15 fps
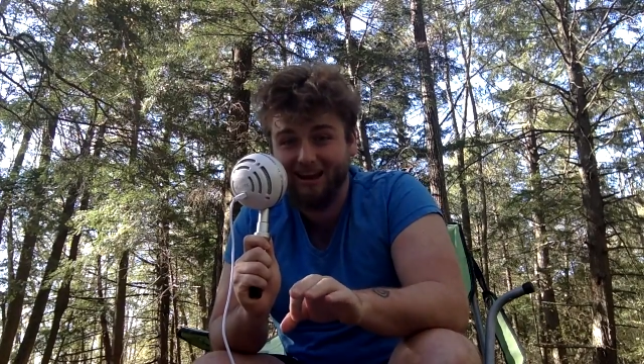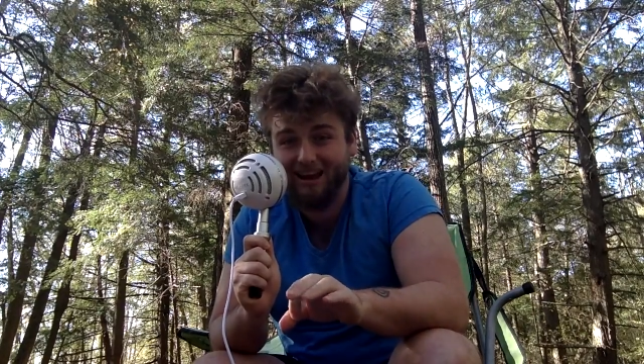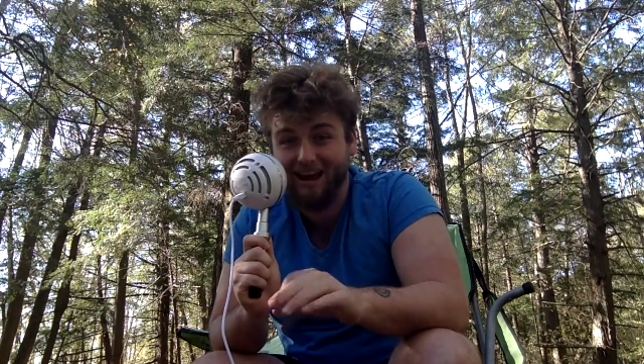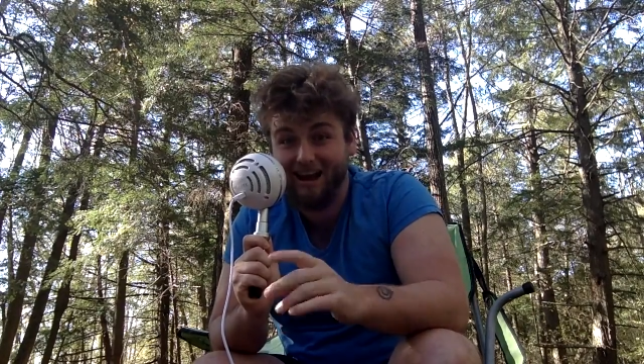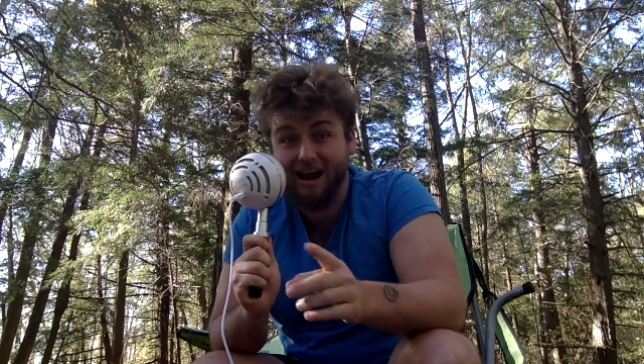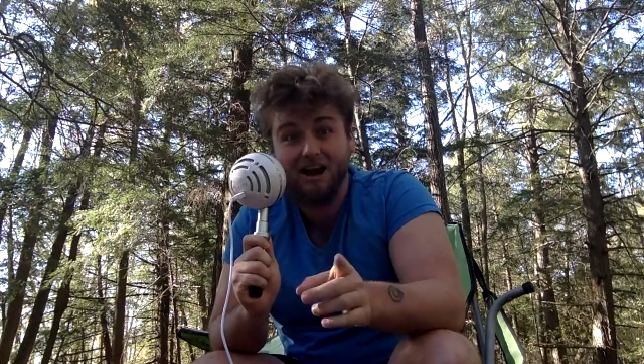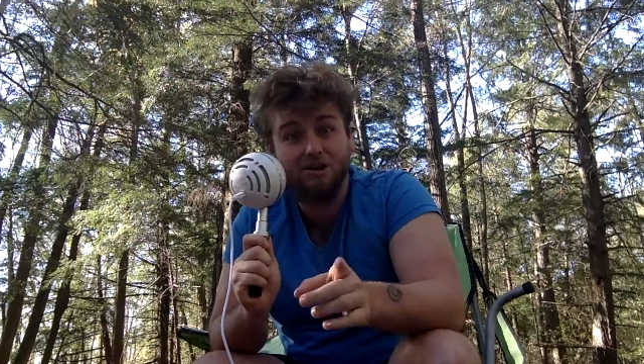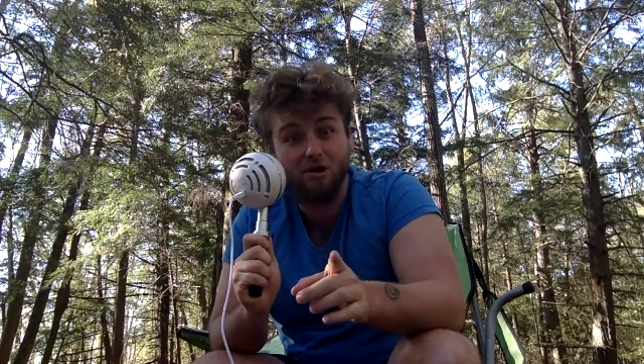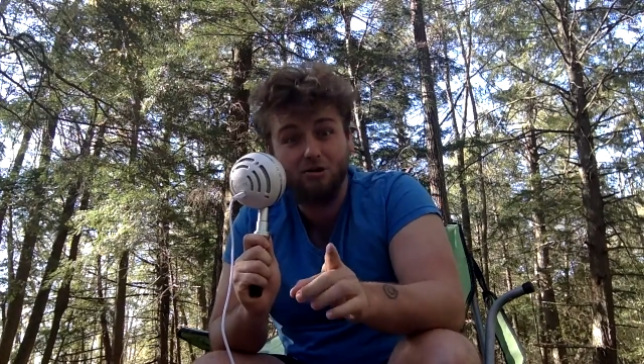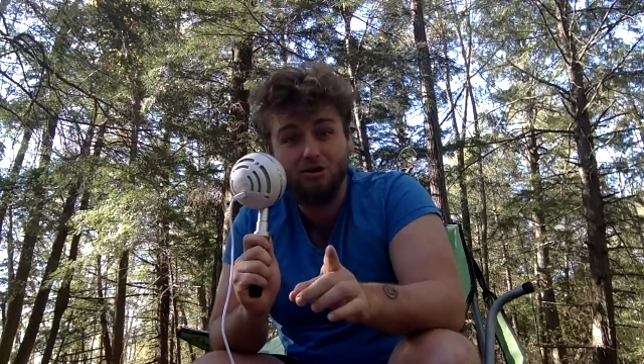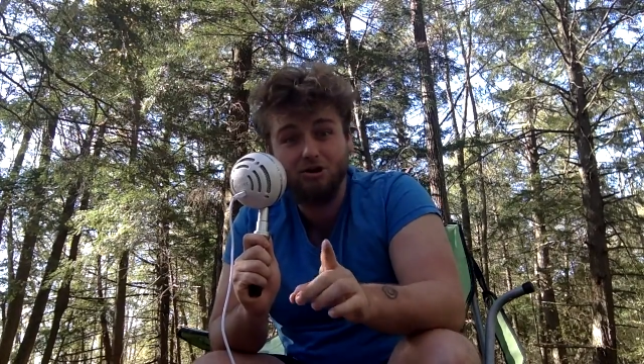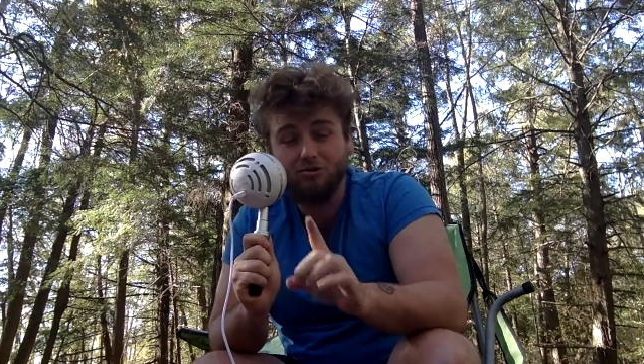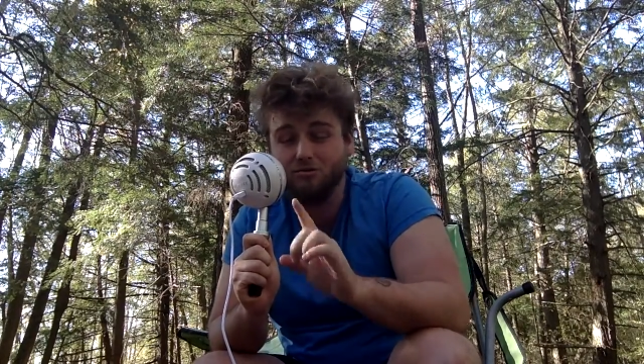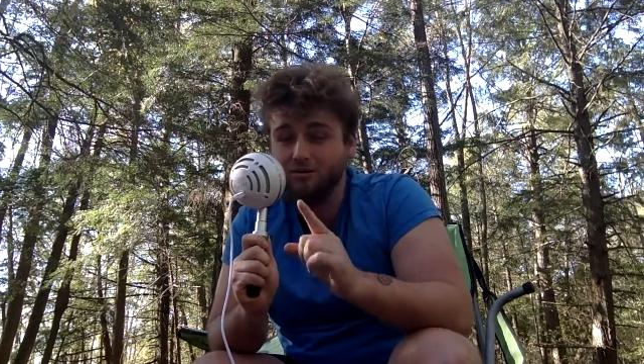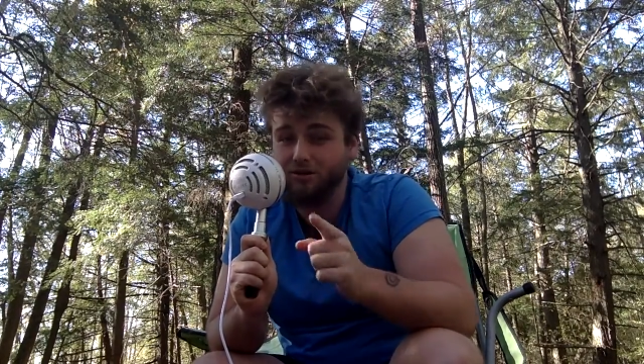and I know
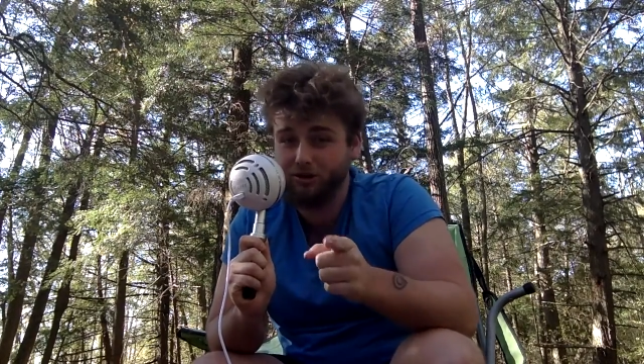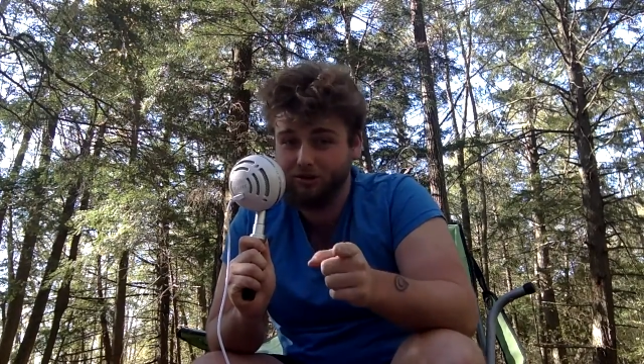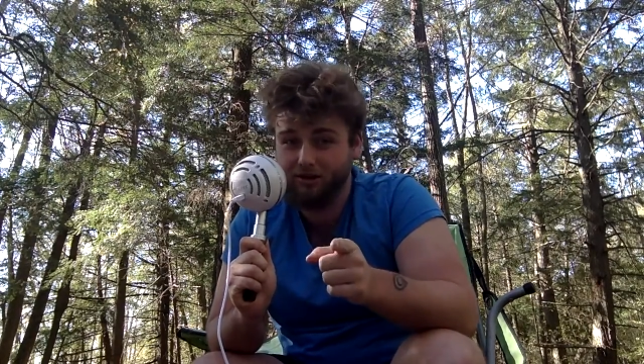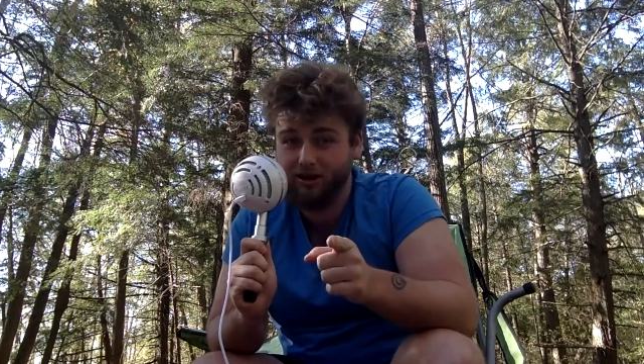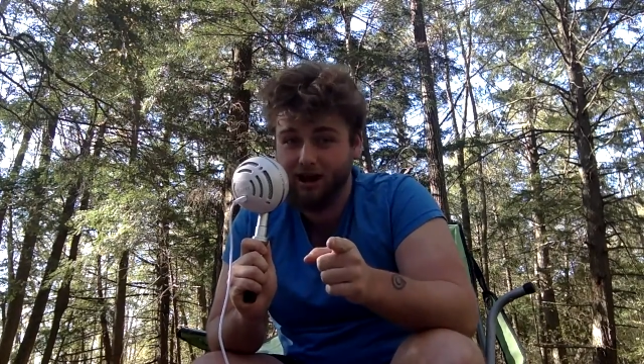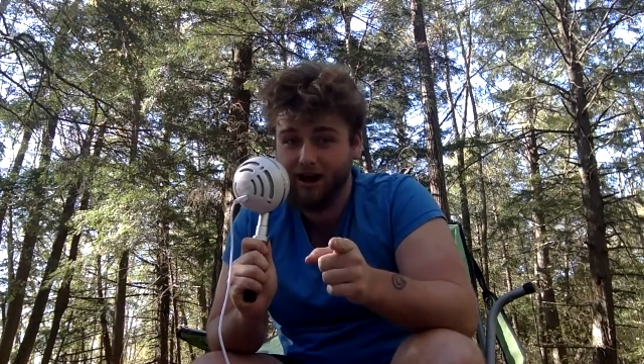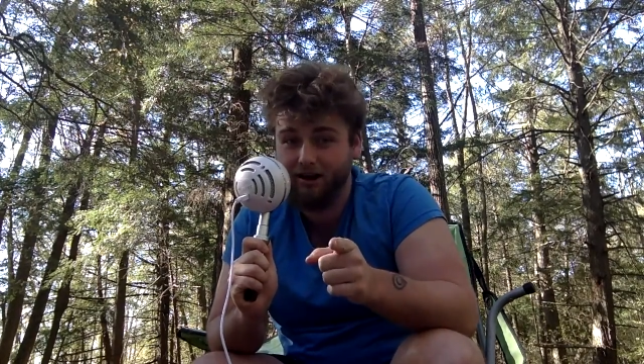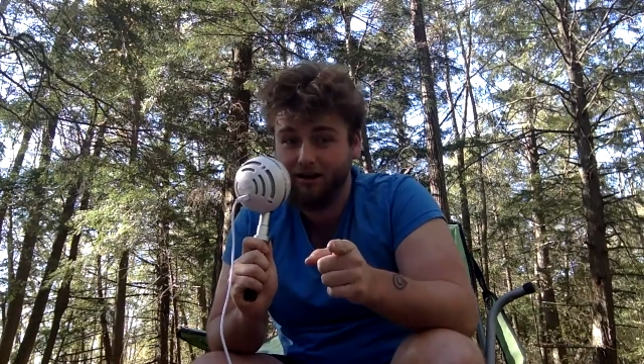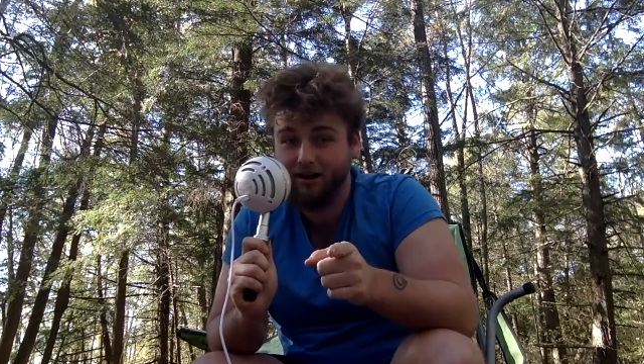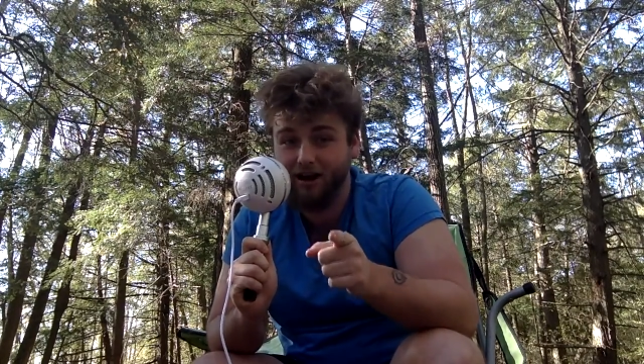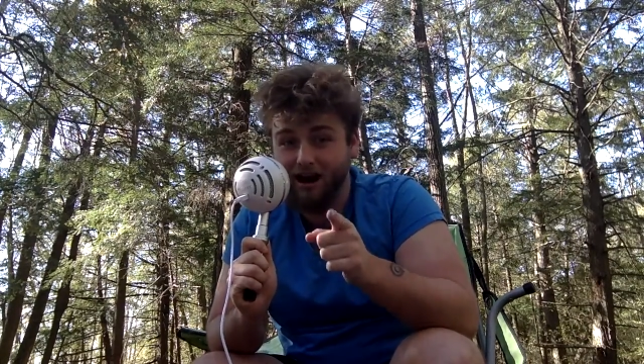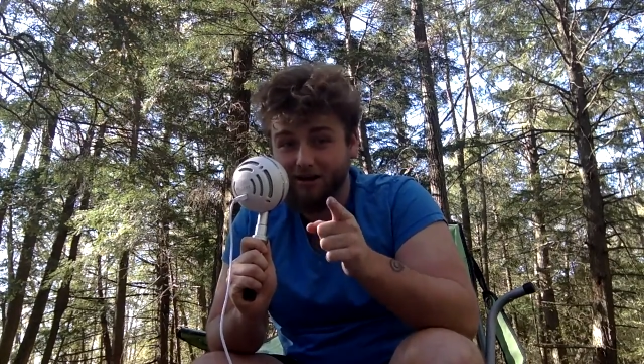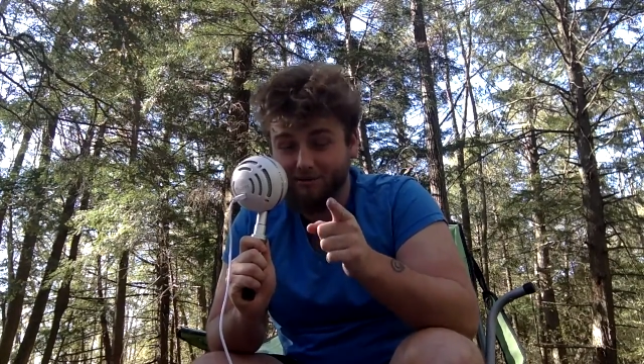you're a liar,